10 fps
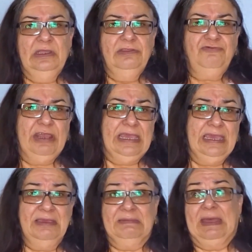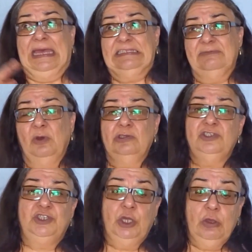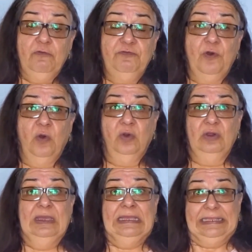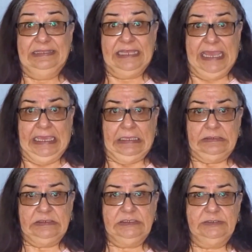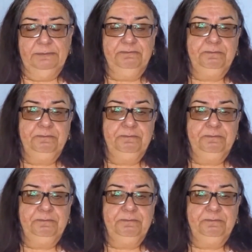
3, at most 4 things,